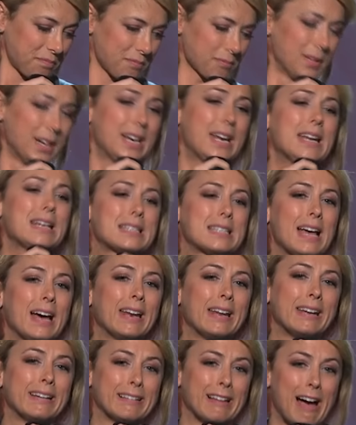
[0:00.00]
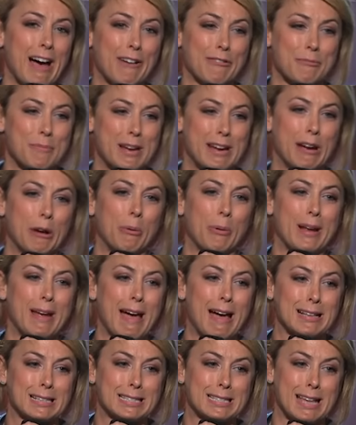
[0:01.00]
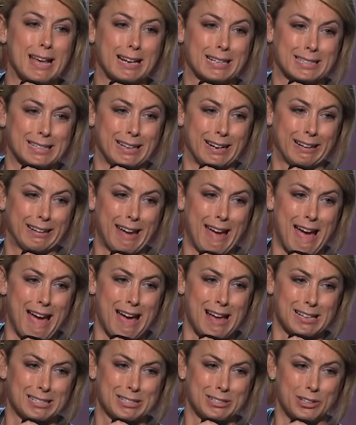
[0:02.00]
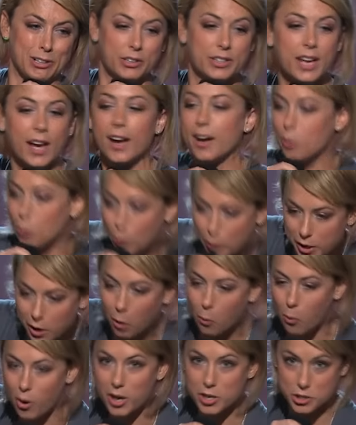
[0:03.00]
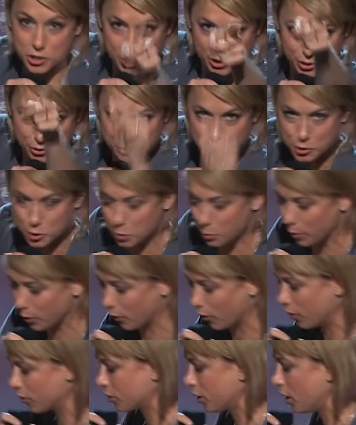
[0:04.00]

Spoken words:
But he said he loved me and we had sex in a castle. Yeah, and we all watched it. You're super gross.